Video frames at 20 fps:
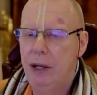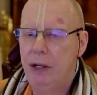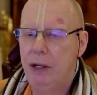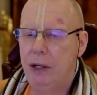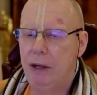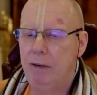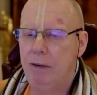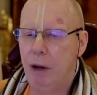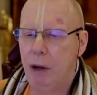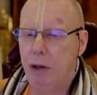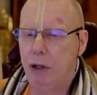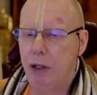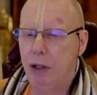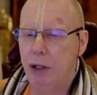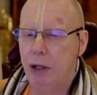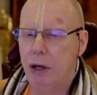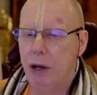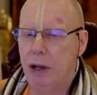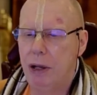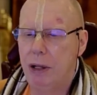
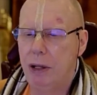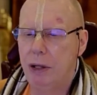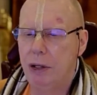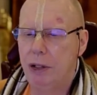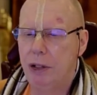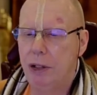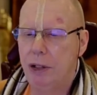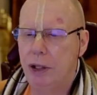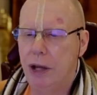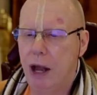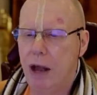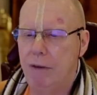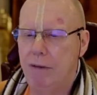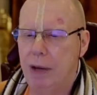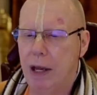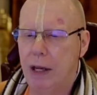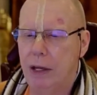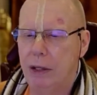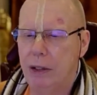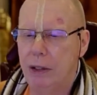devotional
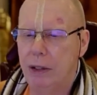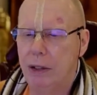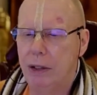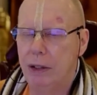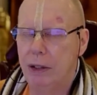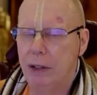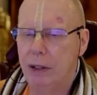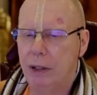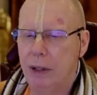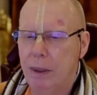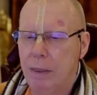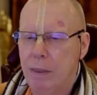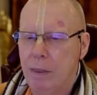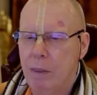service.